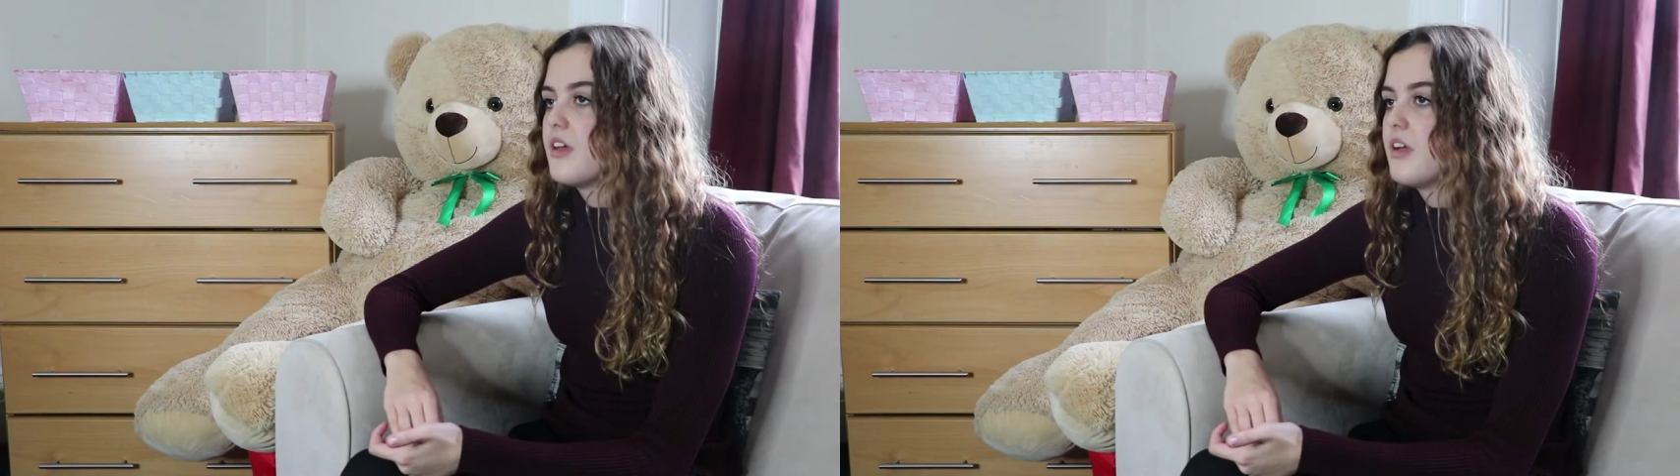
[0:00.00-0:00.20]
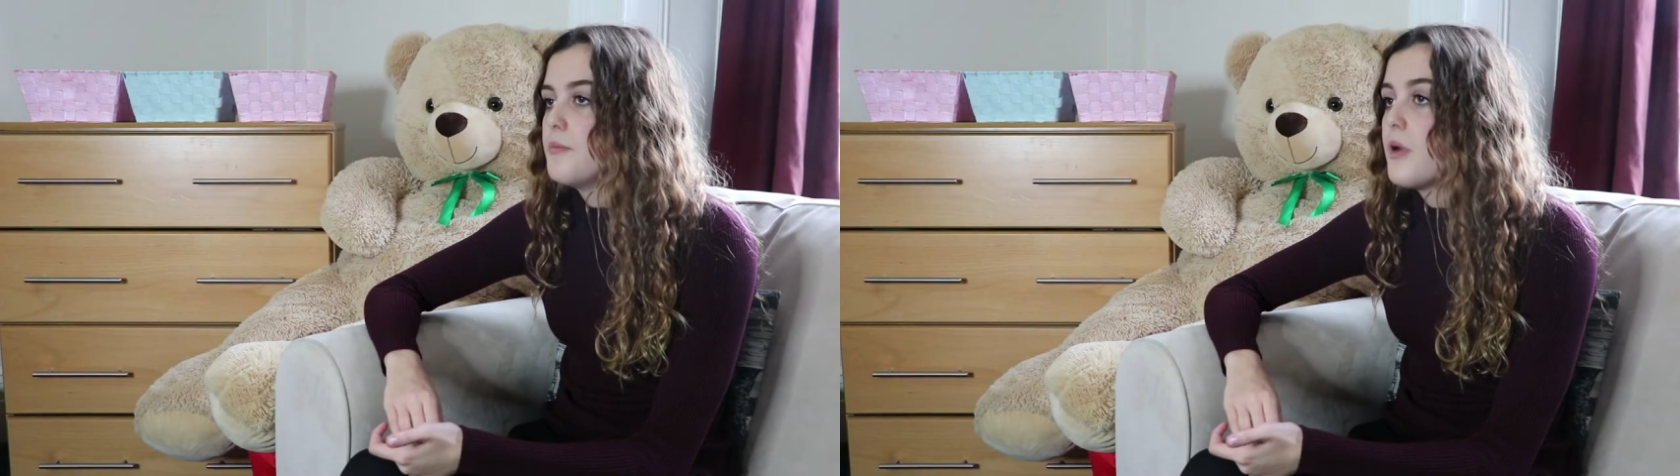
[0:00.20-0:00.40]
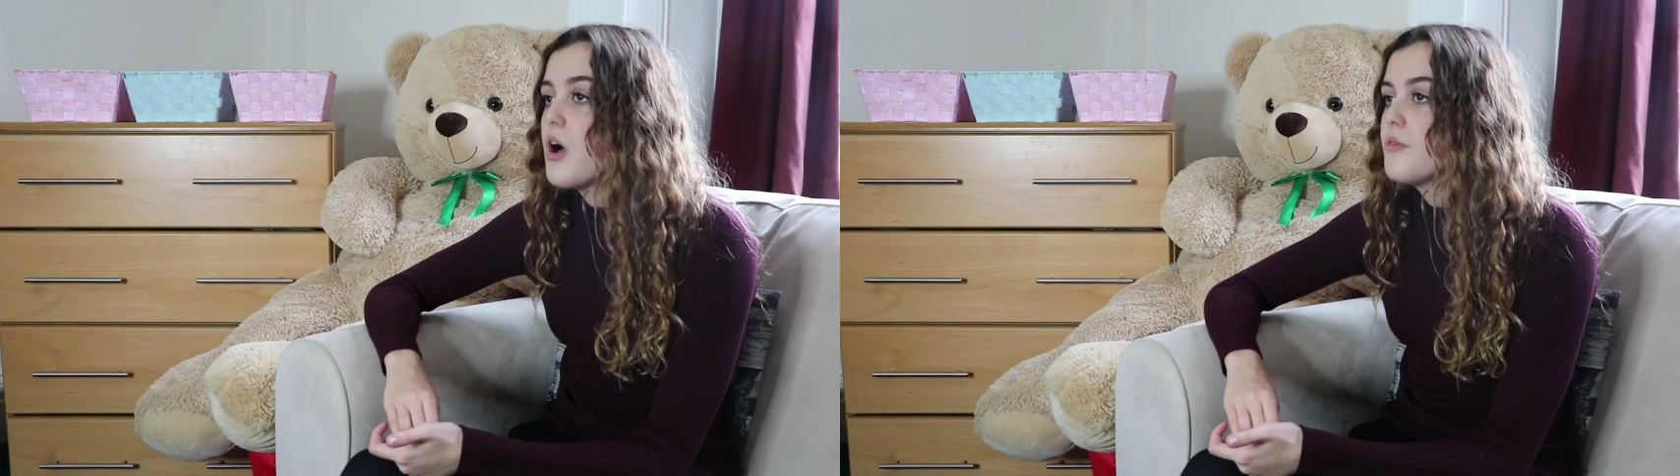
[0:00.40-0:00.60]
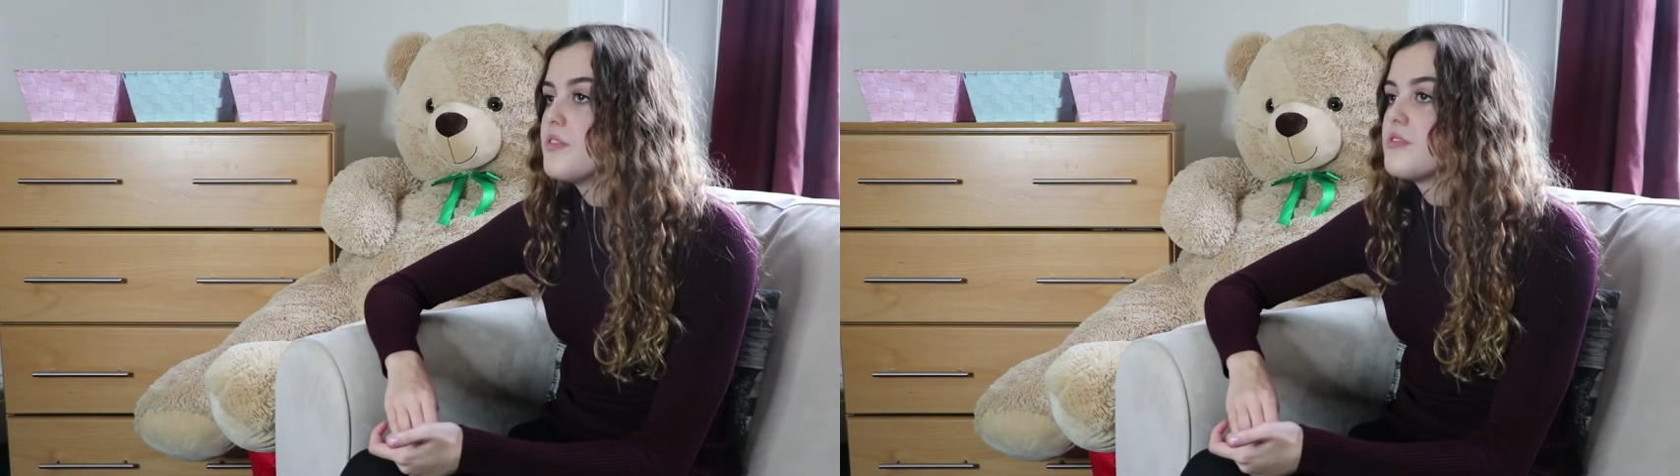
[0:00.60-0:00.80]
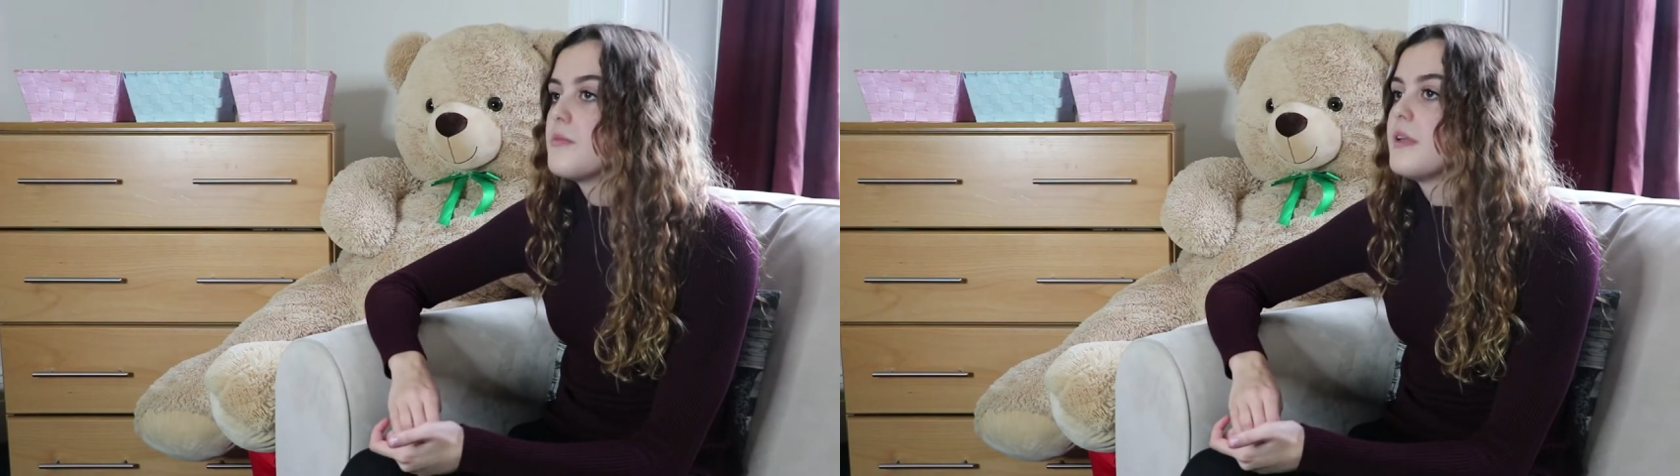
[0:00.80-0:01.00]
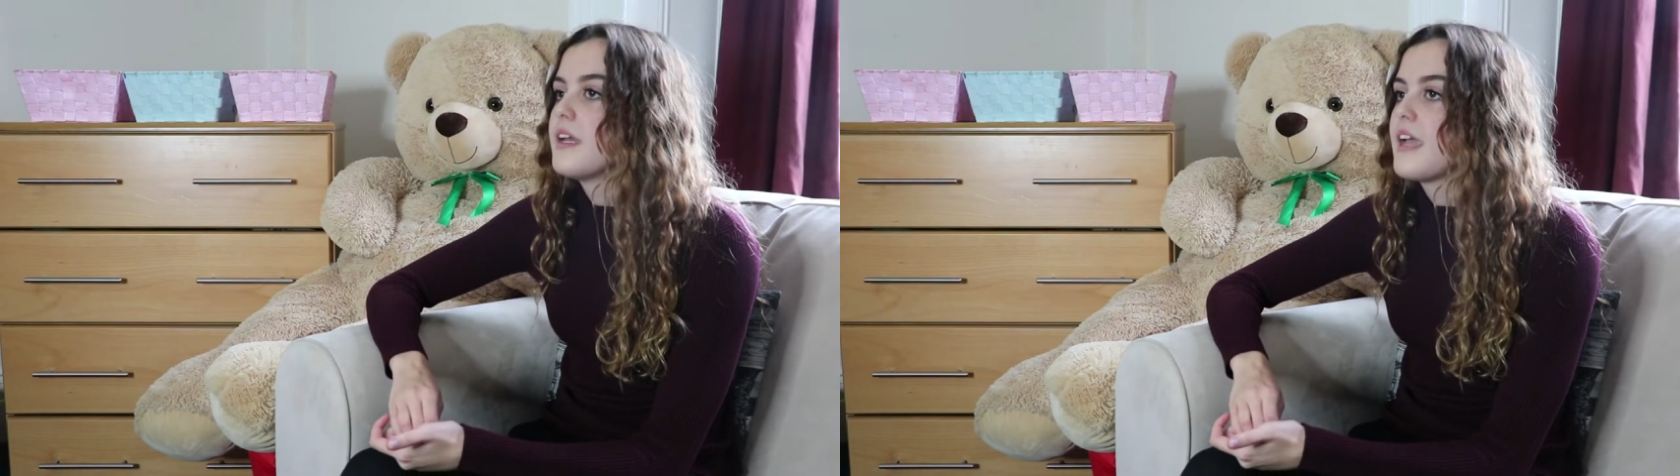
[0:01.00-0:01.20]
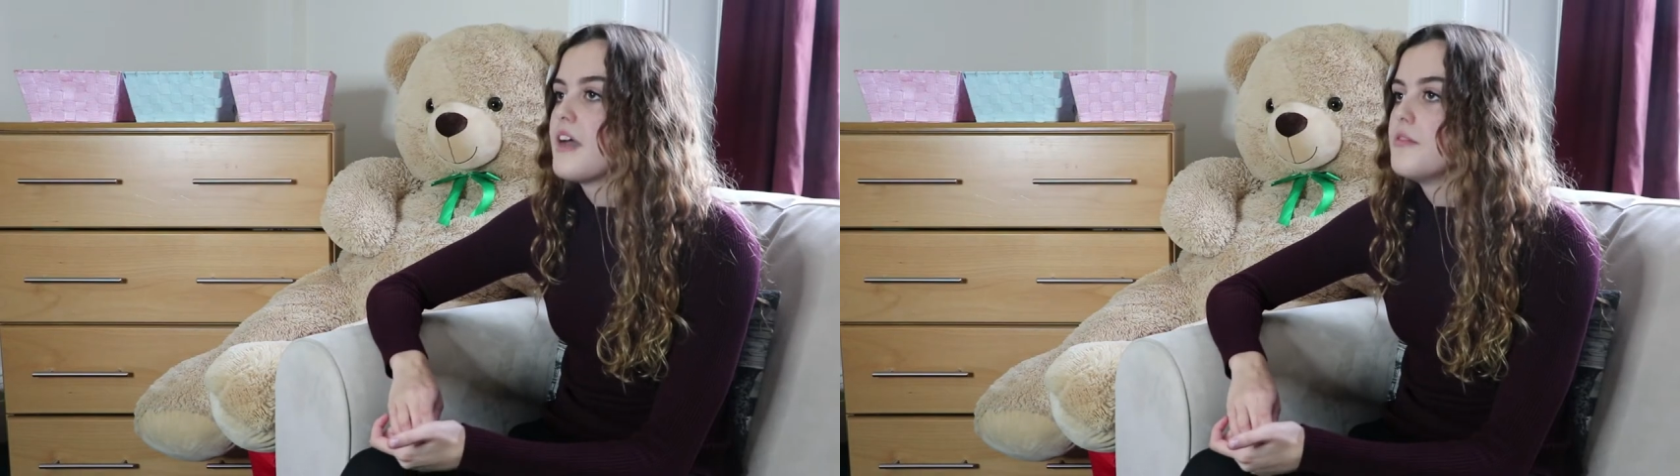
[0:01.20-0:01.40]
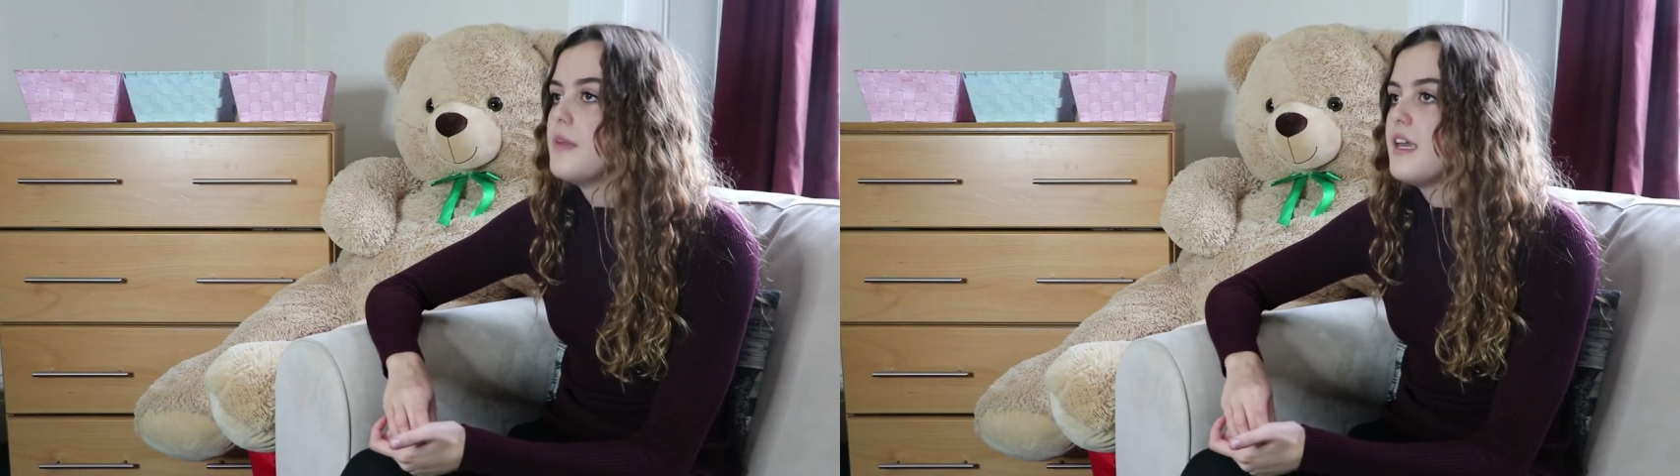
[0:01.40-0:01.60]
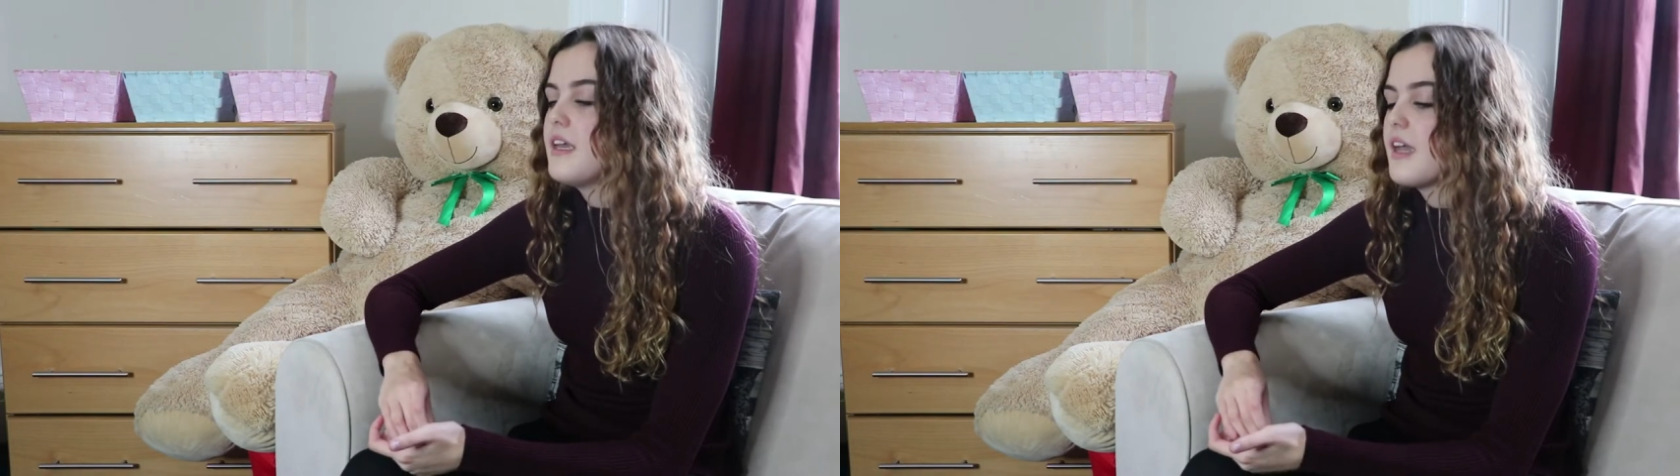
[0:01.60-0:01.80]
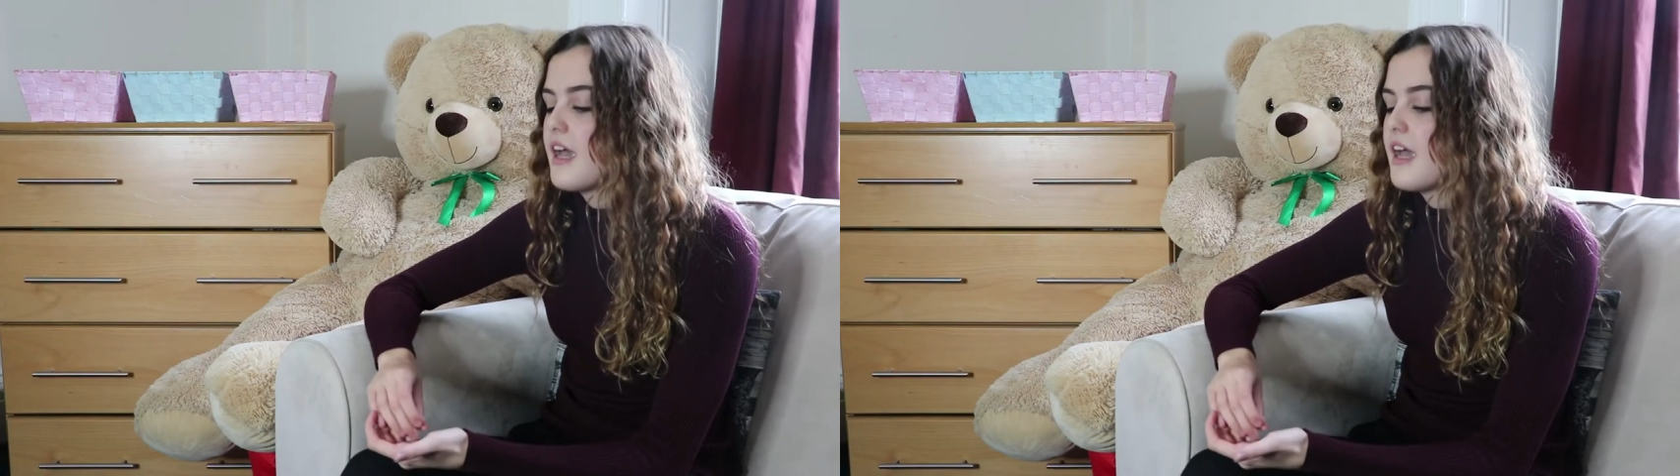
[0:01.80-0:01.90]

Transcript: I'm part of the swimming academy